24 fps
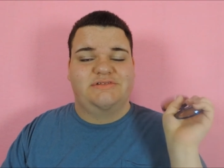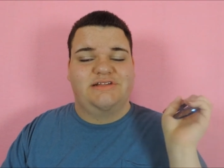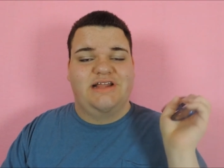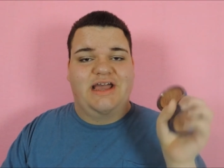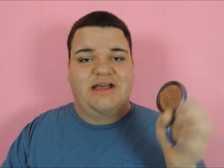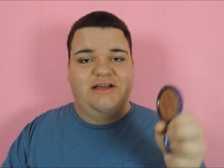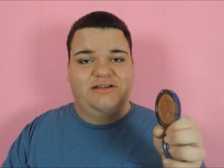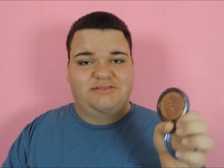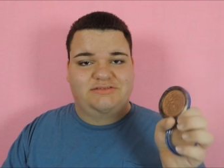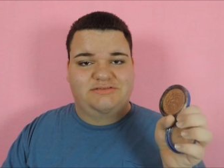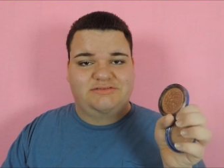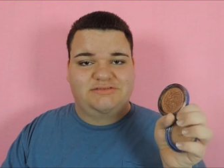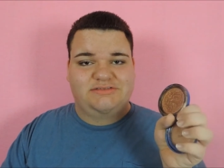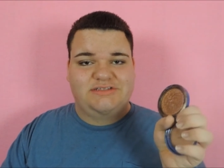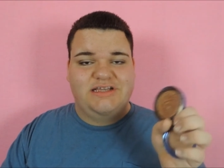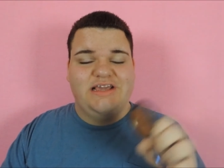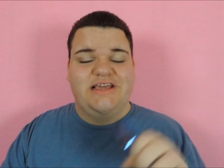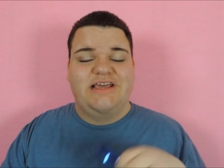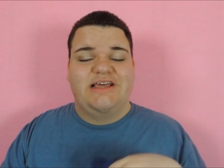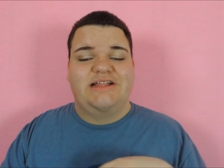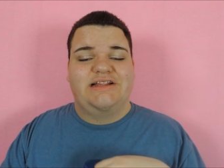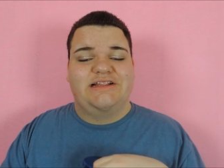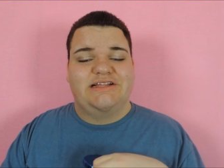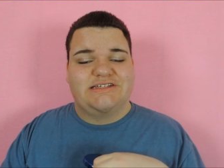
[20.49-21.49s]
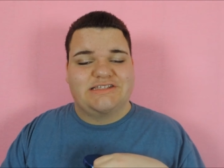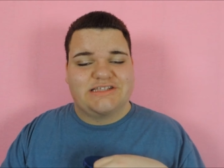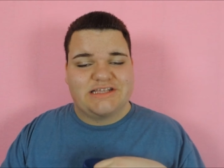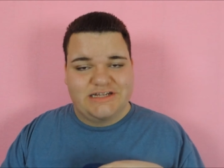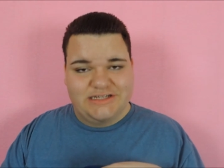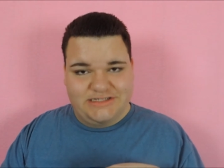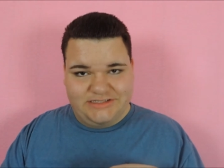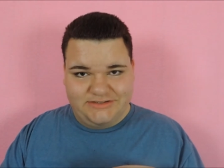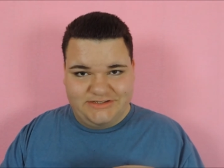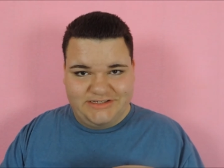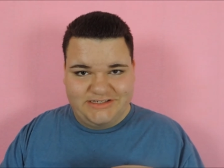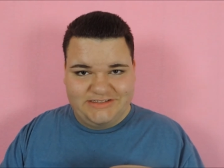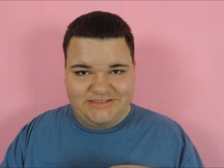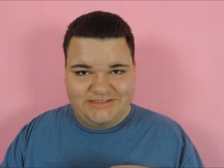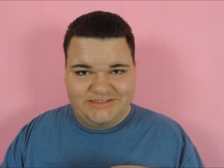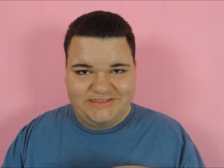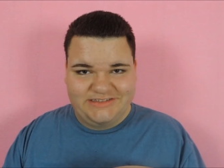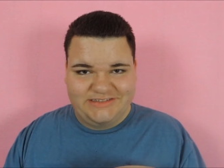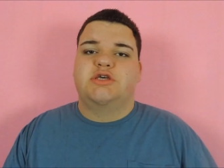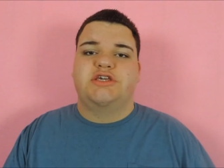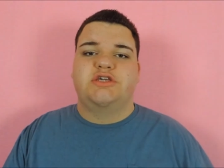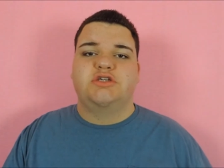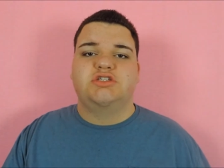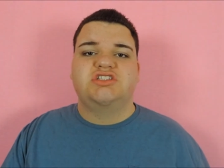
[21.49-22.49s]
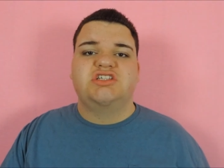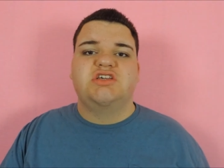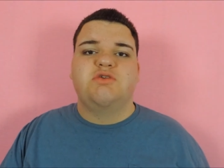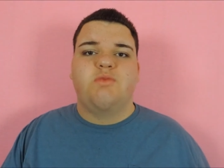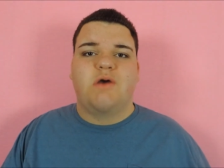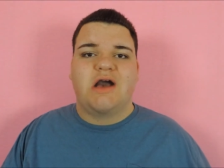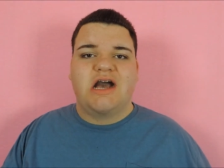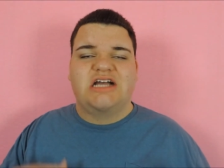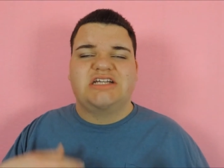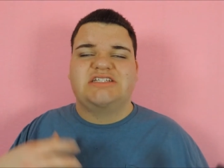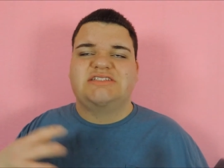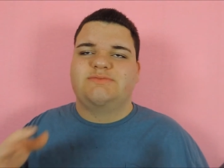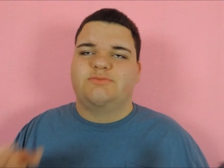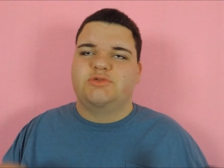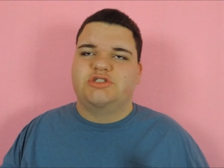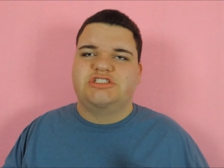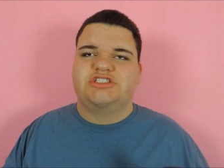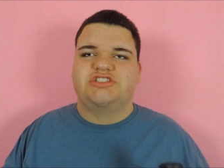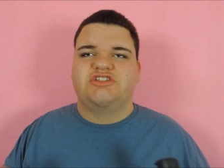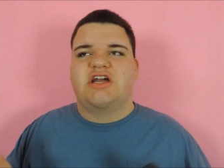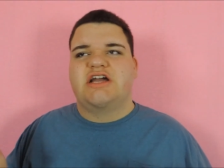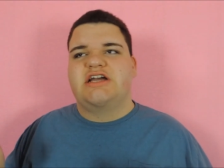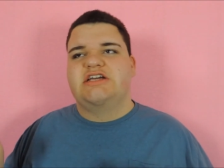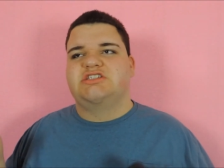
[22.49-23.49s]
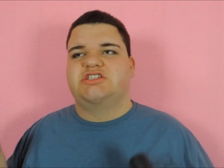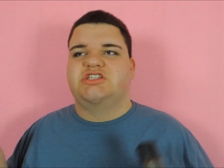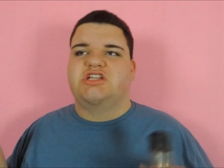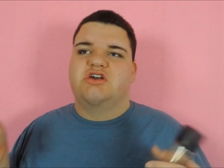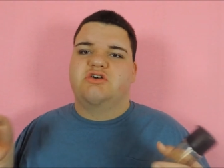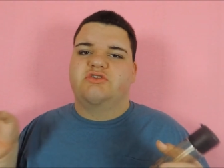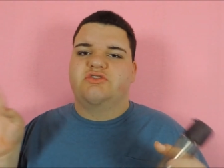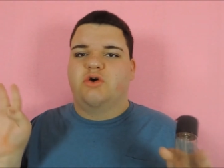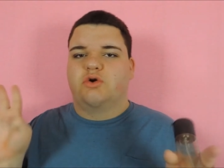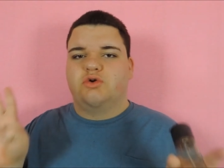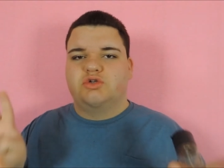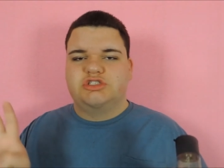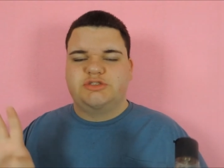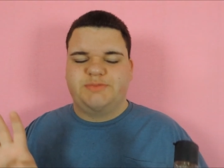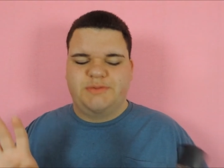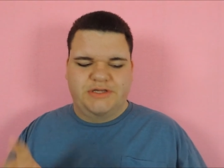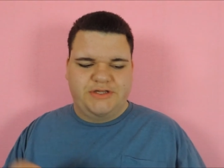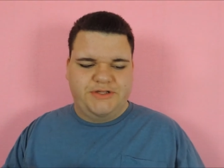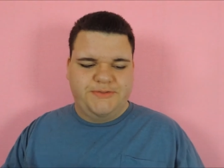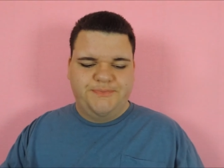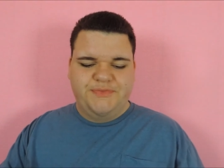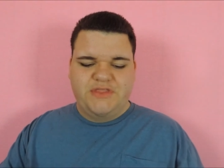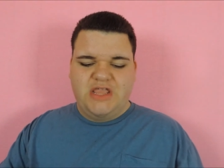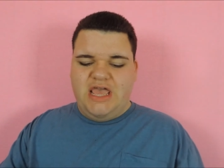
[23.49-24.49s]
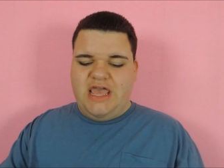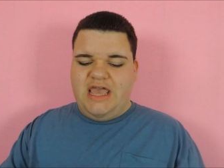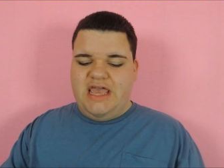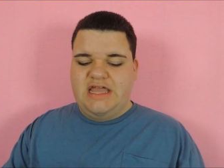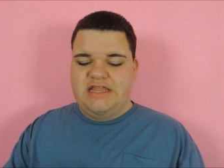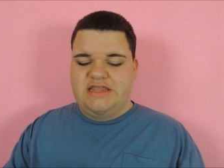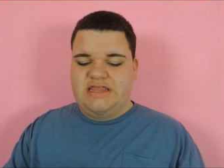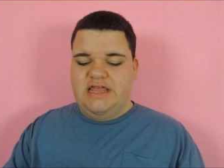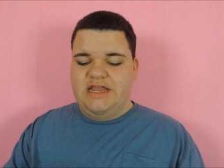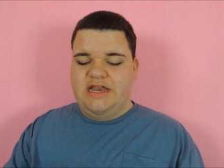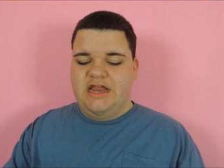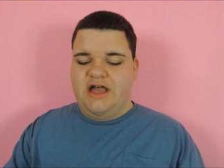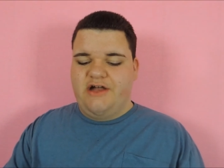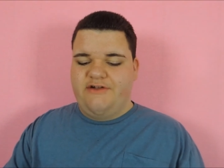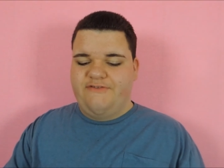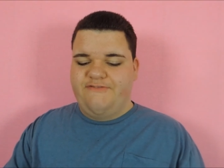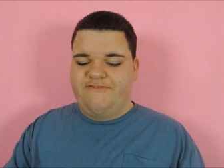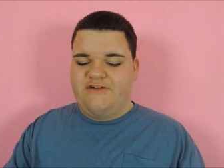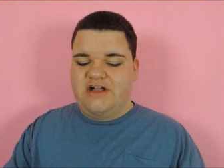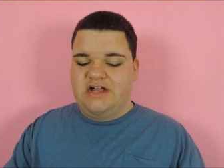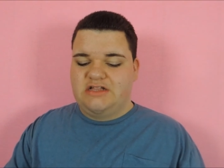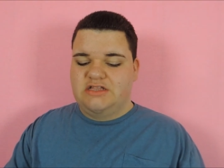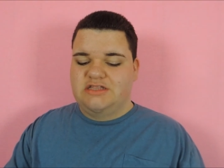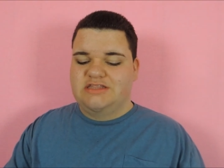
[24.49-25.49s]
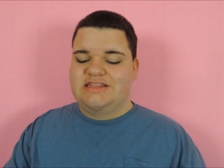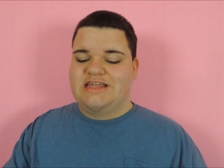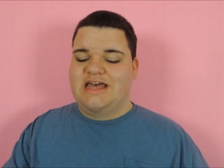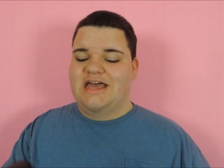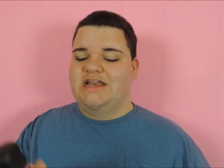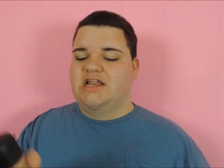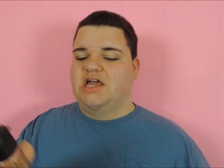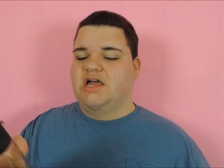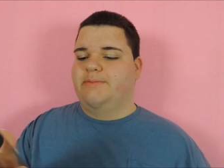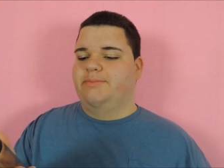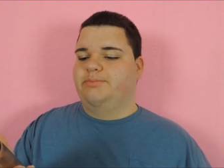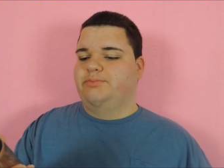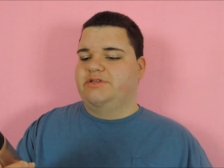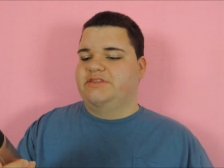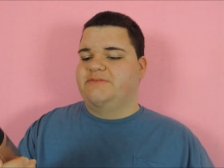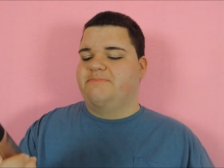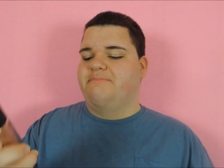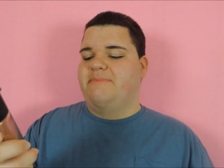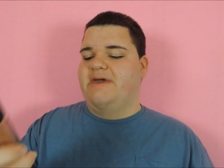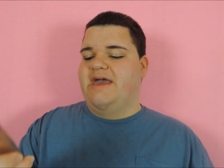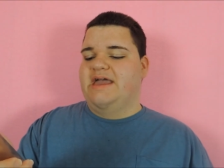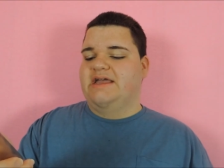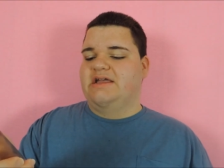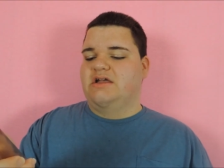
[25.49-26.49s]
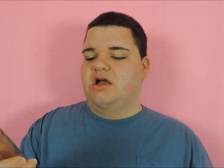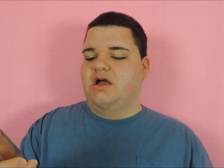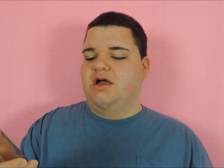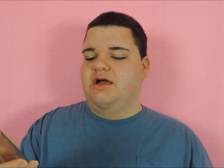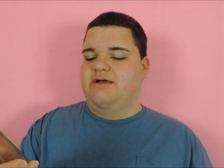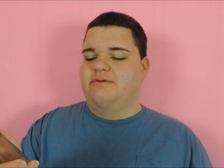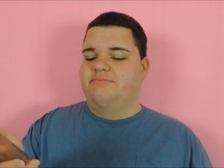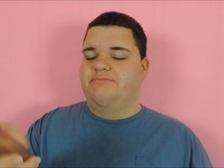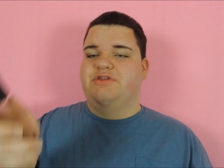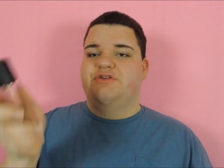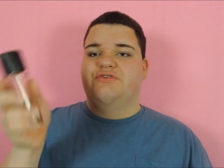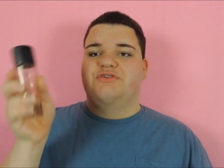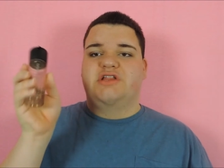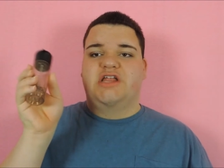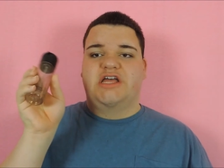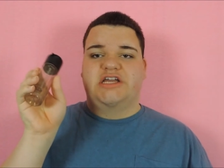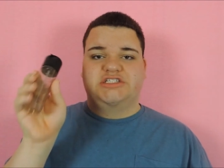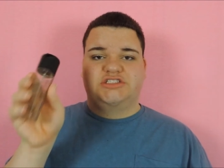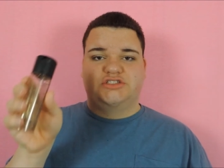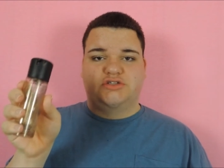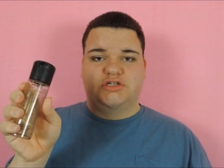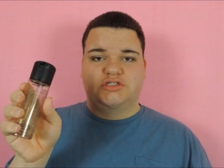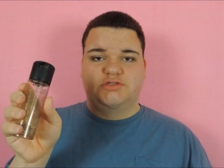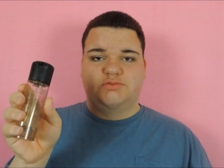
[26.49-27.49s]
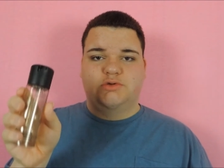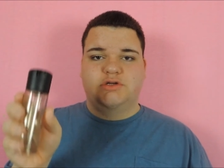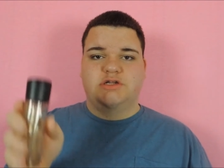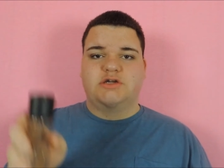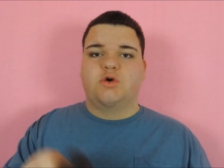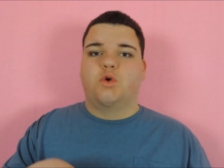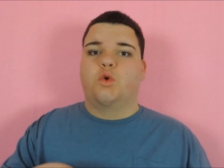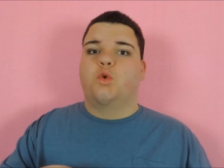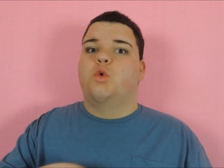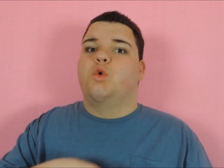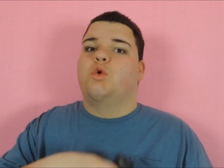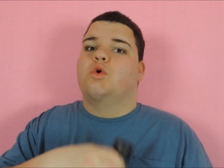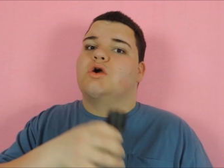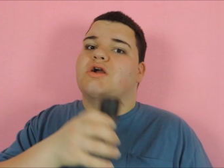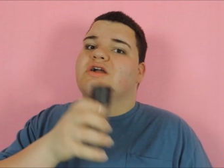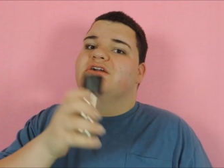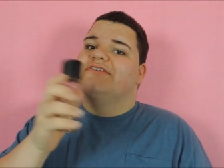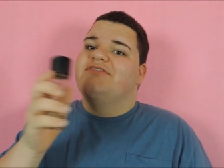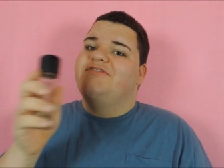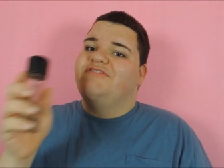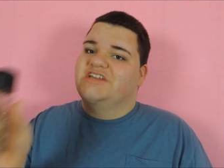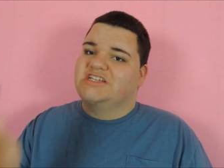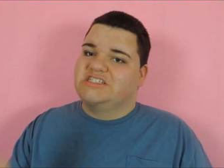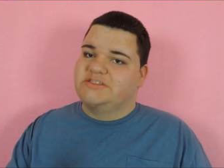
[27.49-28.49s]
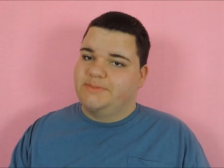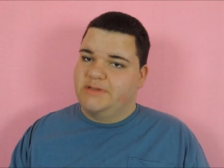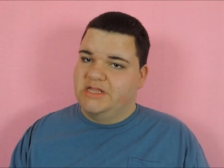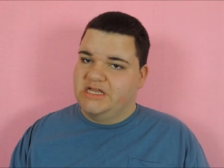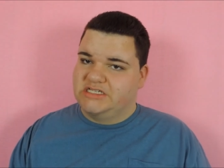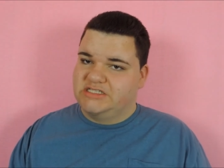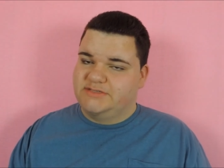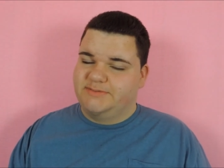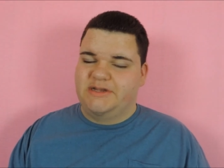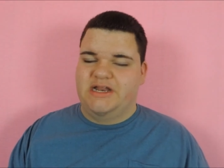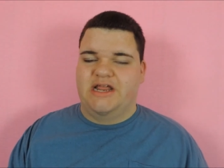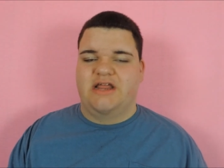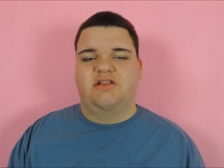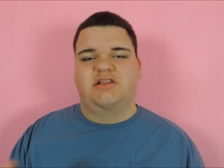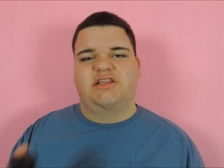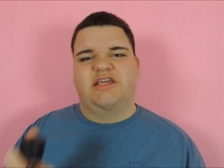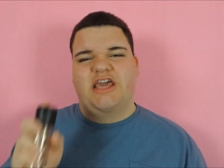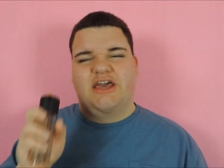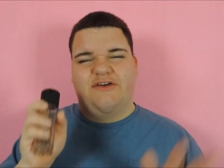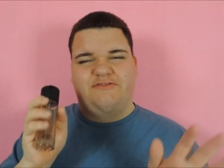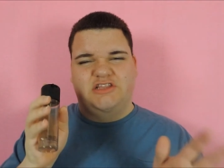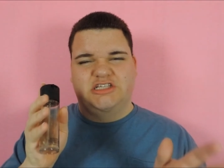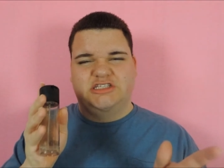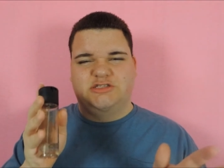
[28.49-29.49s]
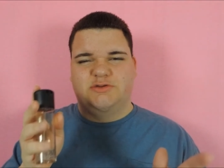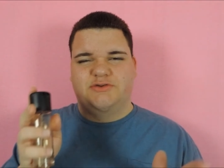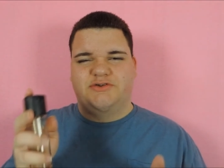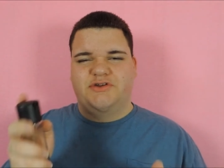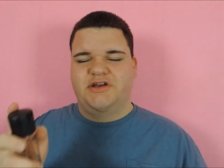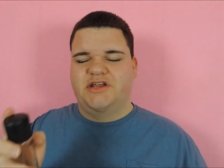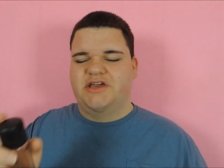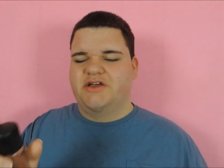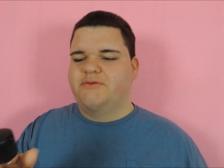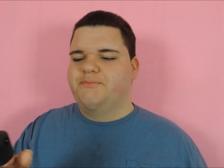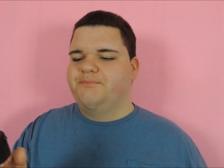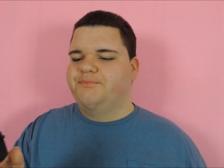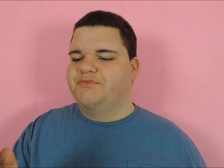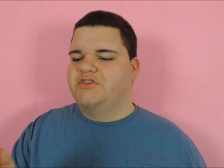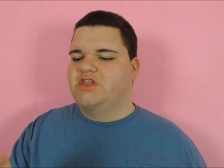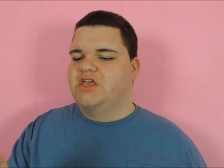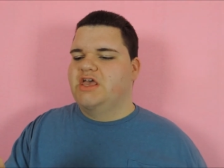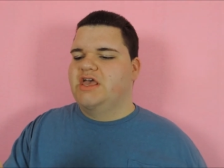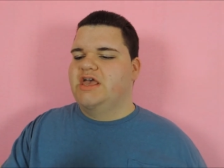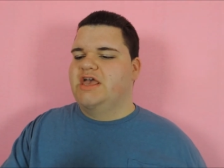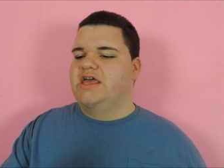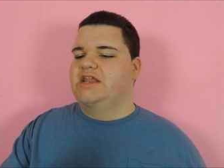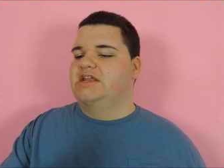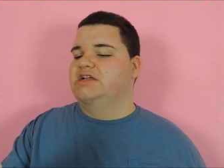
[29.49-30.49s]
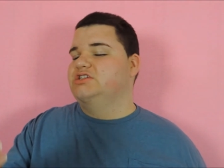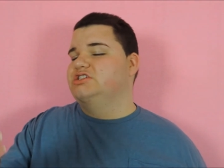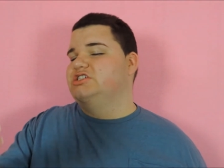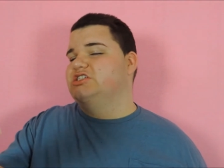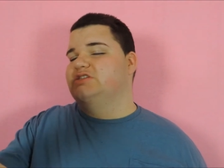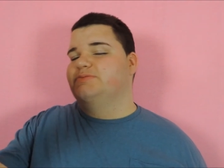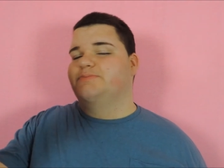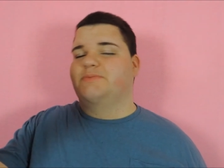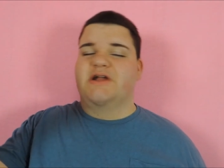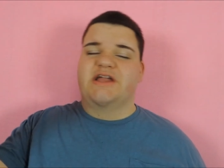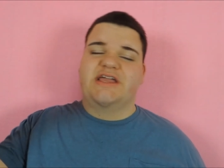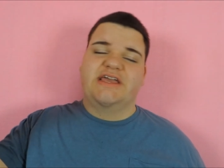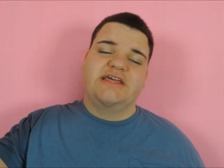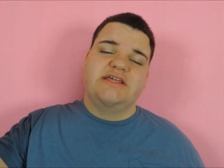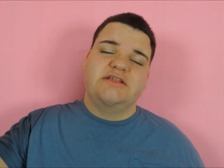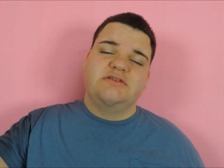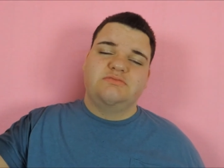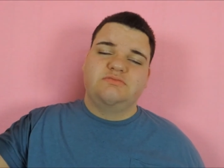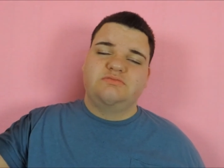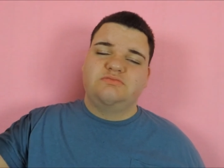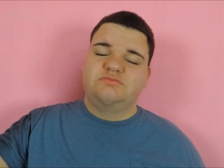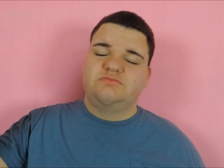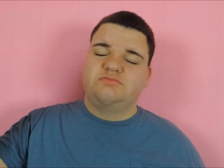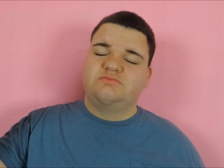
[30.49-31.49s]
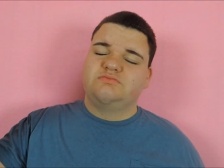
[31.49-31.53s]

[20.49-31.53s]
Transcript: Now, let's get into it. So I usually wash, moisturize, you know, the whole spiel. And then I'll follow that up with MAC Mineralized Charge Water or Fix Plus, but I only have this one right now. And I'll just spray it.